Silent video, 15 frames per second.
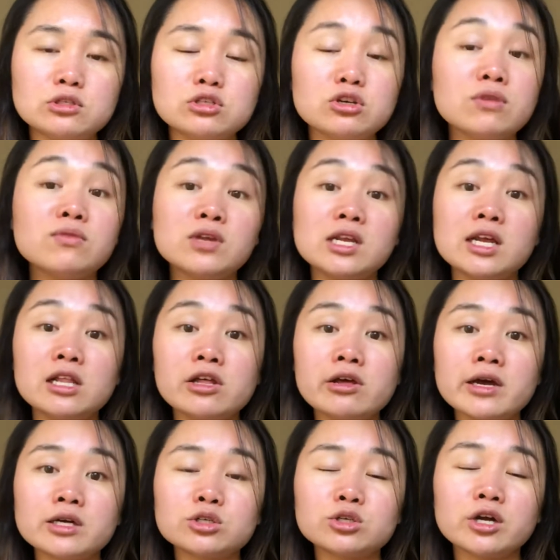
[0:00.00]
to, if you need a little
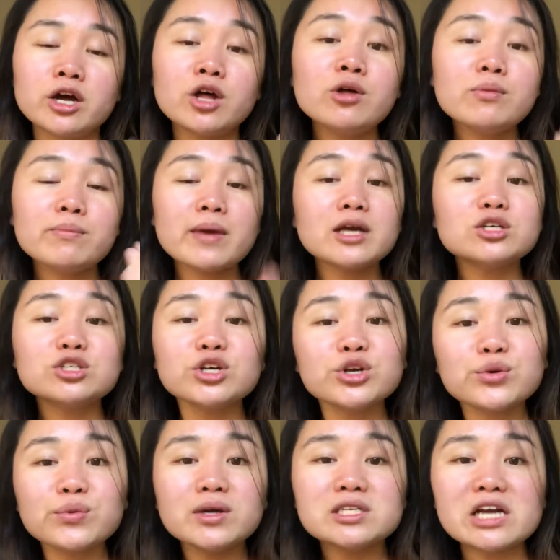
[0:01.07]
extra help, make sure you
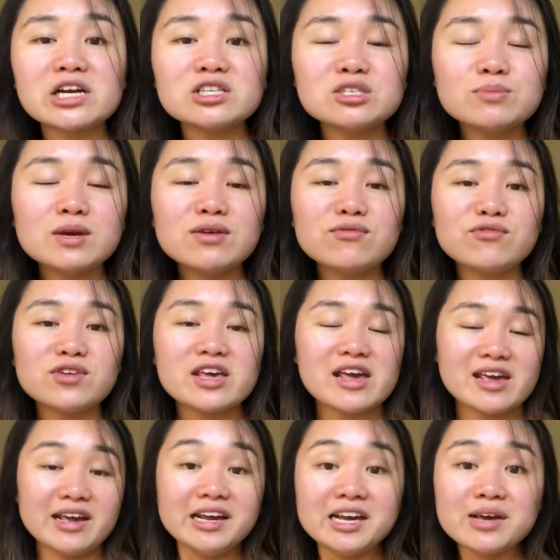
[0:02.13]
reach out to me via
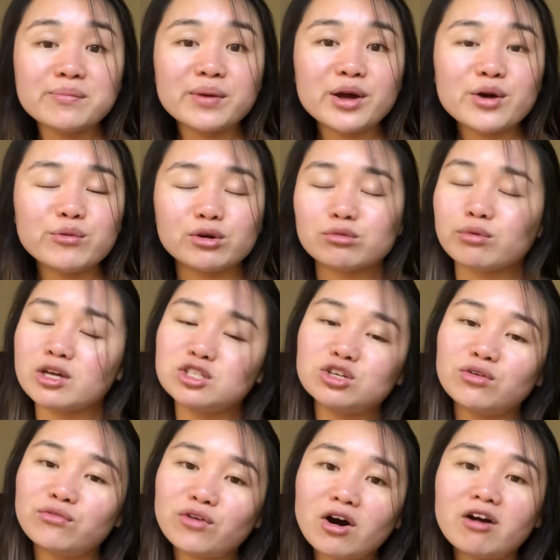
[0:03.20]
email with
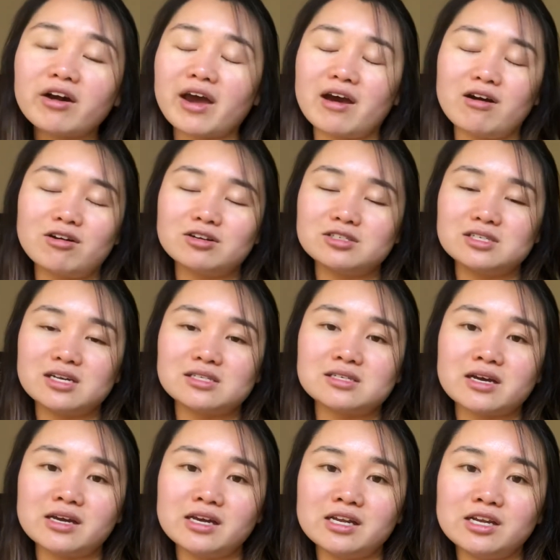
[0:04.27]

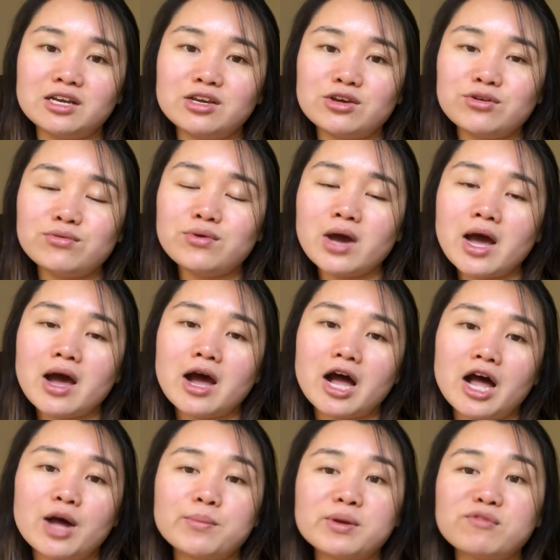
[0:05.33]
rachelfong@rcs.edu.
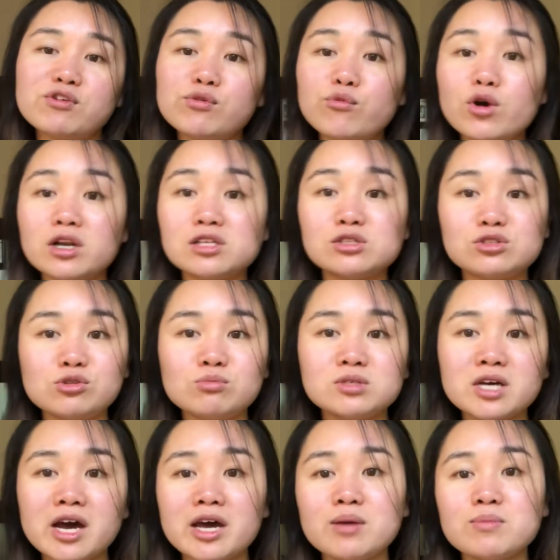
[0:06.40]
If you want a Zoom
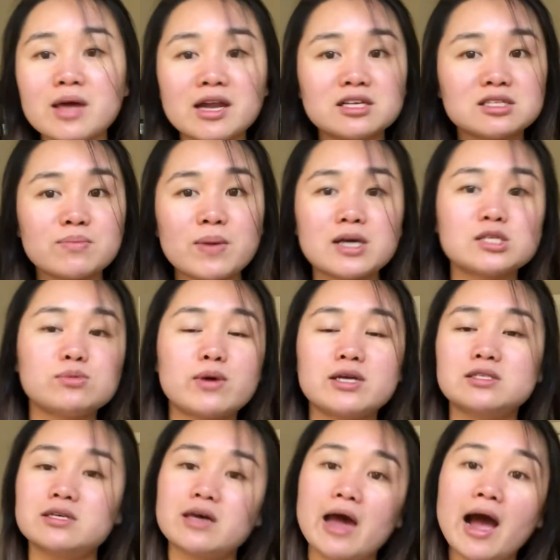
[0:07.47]
time, that is the best way
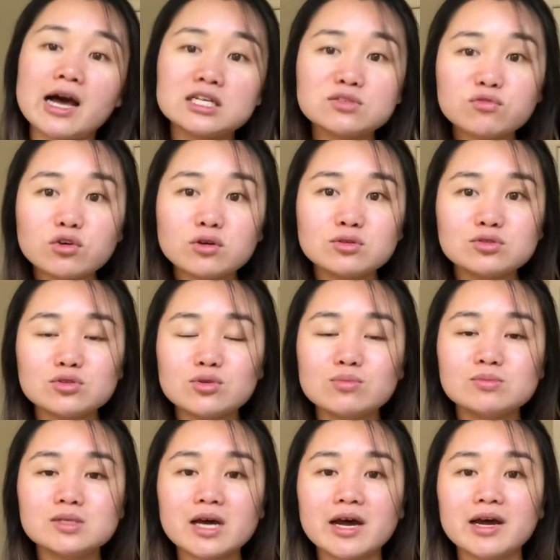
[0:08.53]
to ask for a Zoom
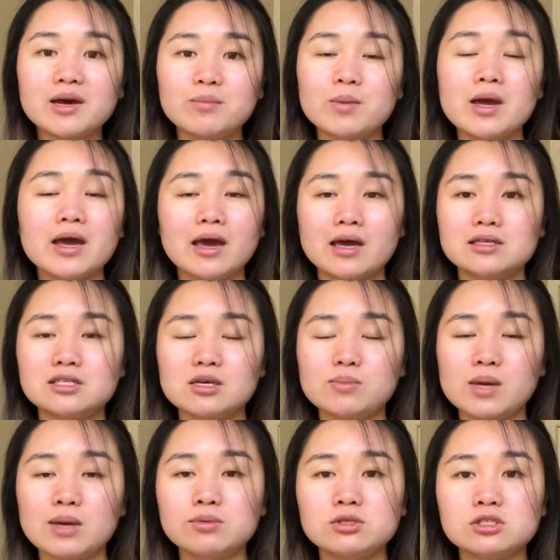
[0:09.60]
time and to be
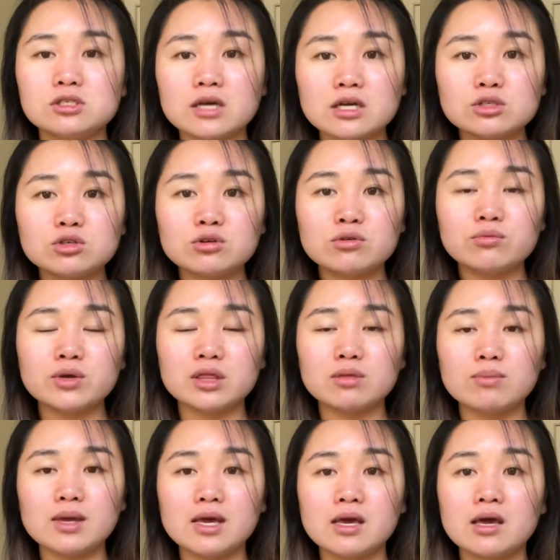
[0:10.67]
able to schedule with
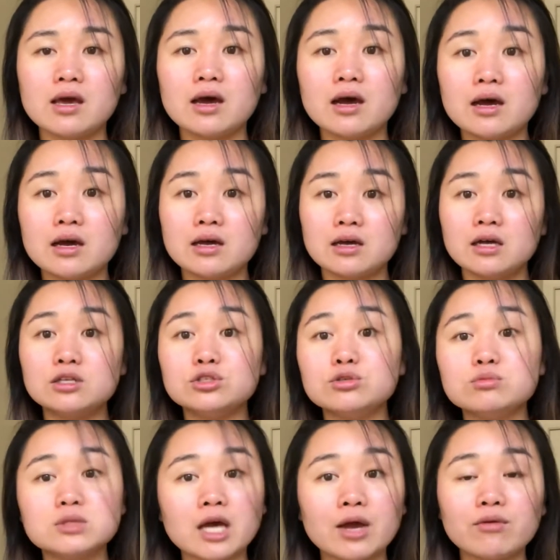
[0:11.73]
me a Zoom
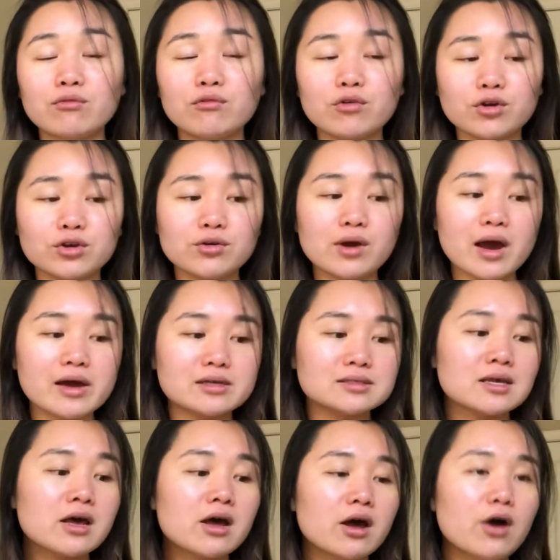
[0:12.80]
time for you guys.
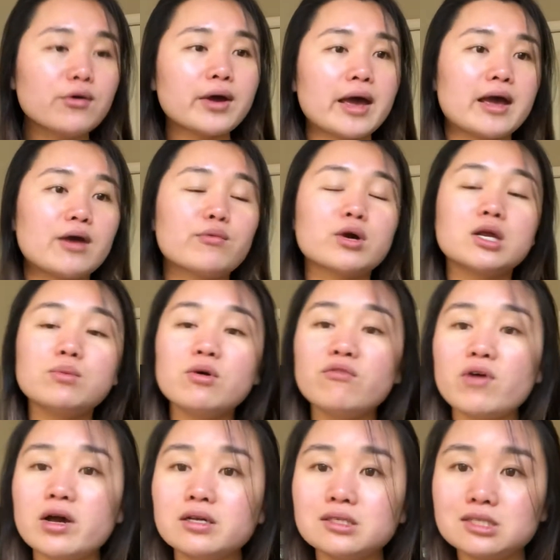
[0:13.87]
Okay, we're gonna move
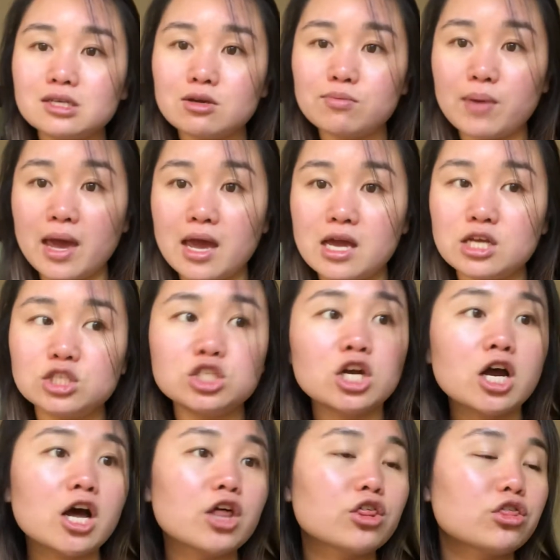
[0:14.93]
on to page
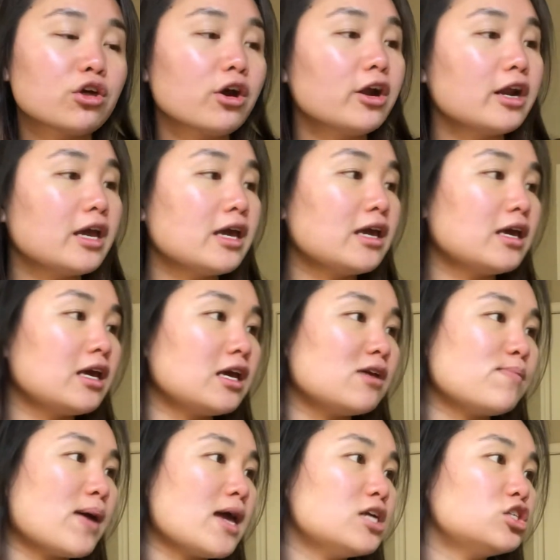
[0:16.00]
30.
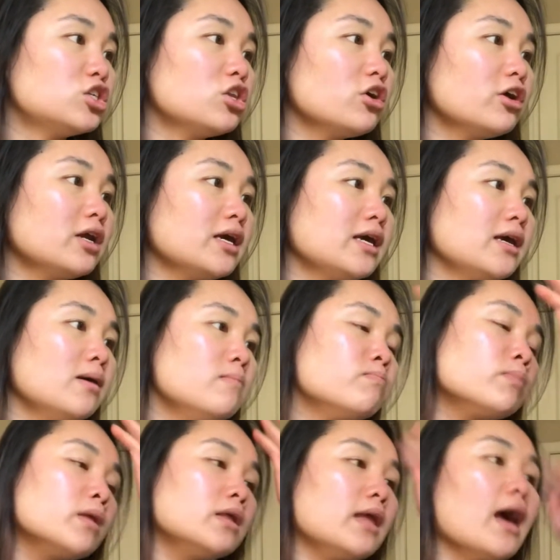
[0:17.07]
Page 30.
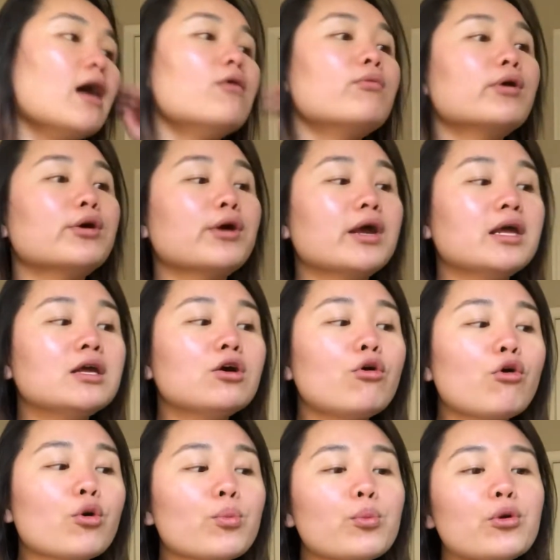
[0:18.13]
Now we're
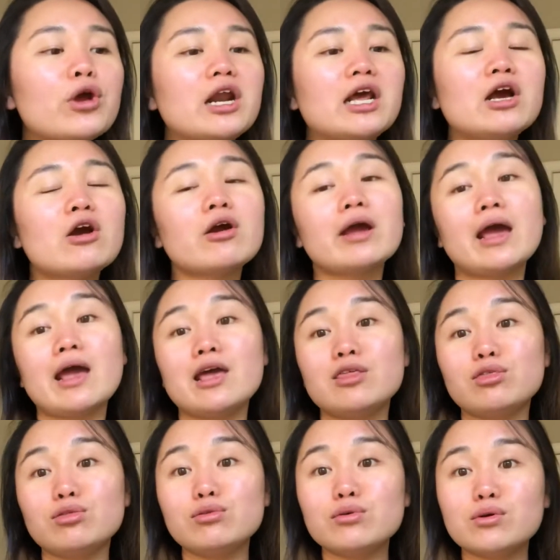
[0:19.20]
incorporating our
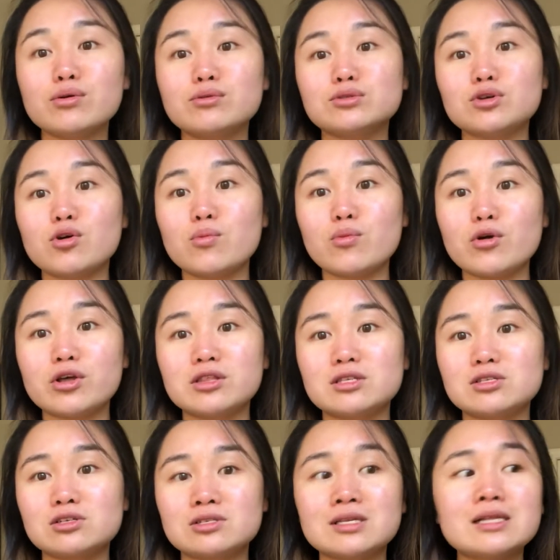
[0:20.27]
8th notes. Oh boy, this
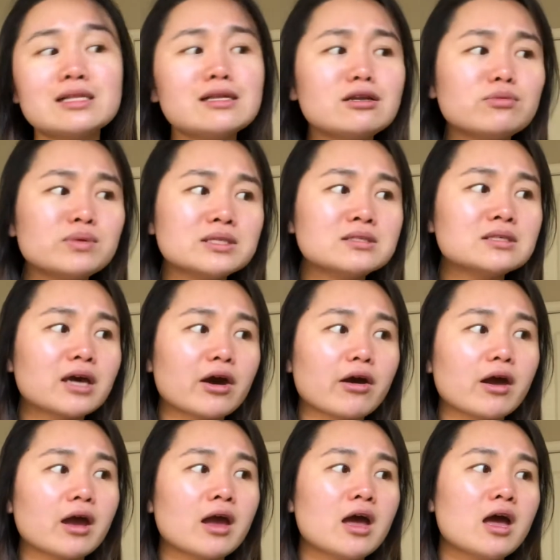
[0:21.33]
looks a little bit
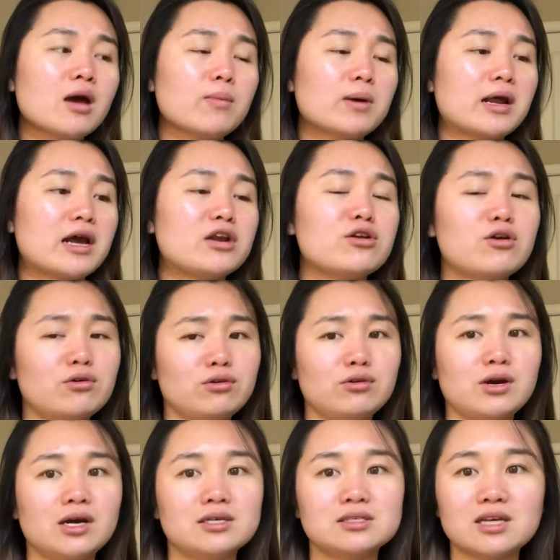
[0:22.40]
scary, but I know you
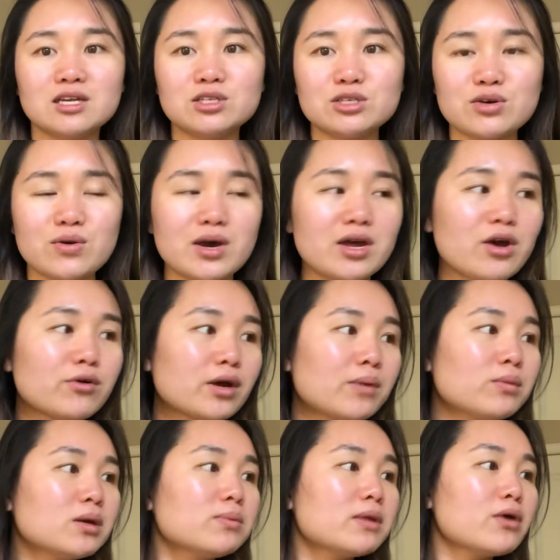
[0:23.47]
guys can do it. Okay, I'm
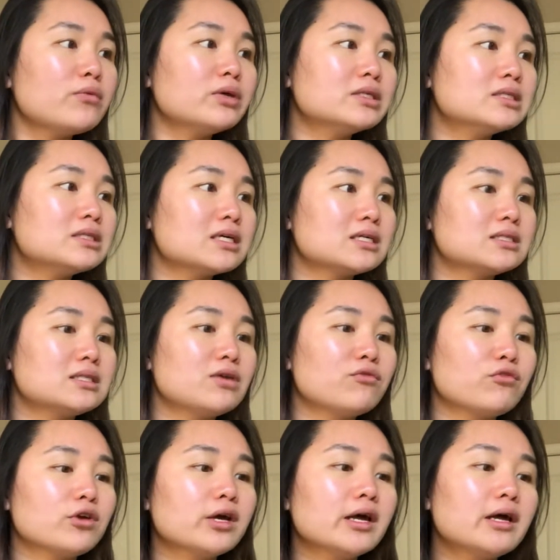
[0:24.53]
gonna play 116
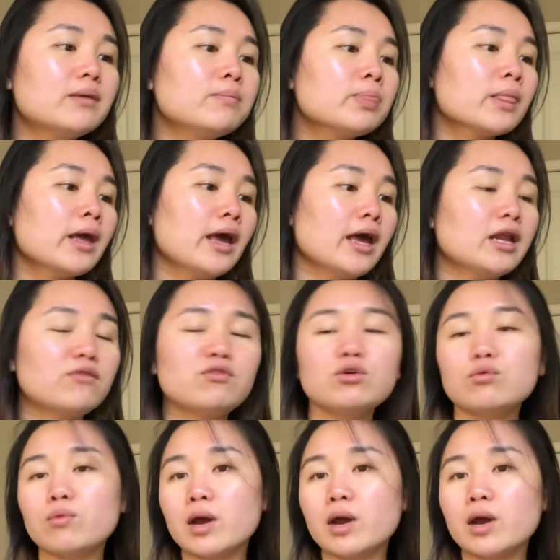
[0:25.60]
for you. And if you